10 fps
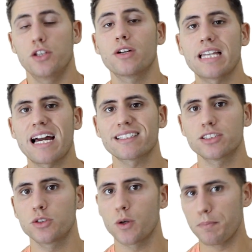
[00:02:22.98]
You'll get
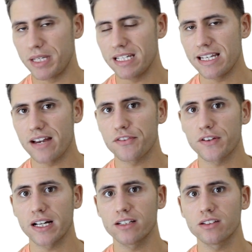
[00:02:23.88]
access to a PDF
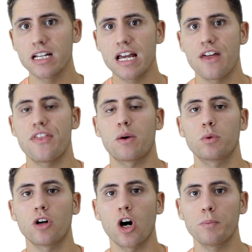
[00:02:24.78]
file that
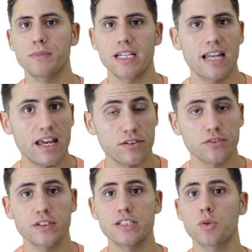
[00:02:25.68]
will update
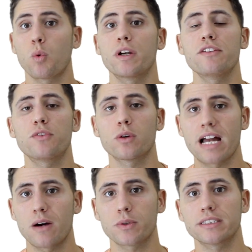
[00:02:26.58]
every 24
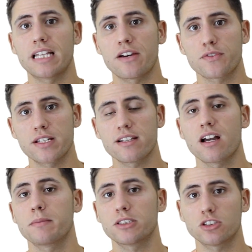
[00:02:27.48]
hours. Every
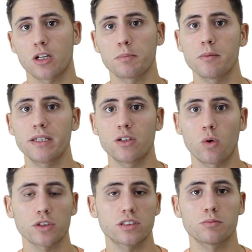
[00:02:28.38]
time a supplement
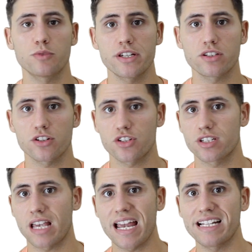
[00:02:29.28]
or some research
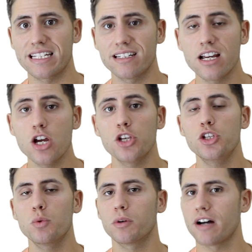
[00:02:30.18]
is added,
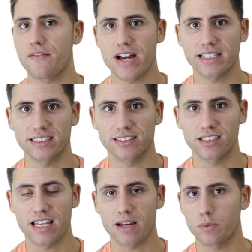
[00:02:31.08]
you will have access
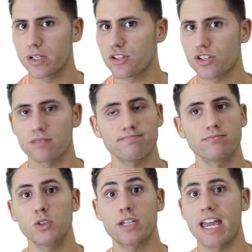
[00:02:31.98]
to that, which
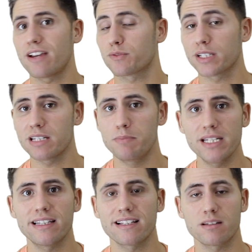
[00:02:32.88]
you can't really
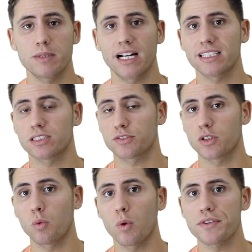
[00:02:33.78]
beat that, to be honest,
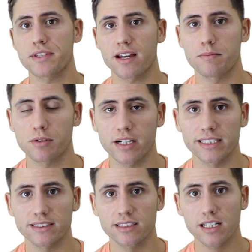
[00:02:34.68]
for a one-time
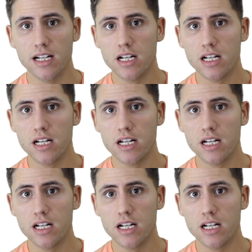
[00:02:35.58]
price.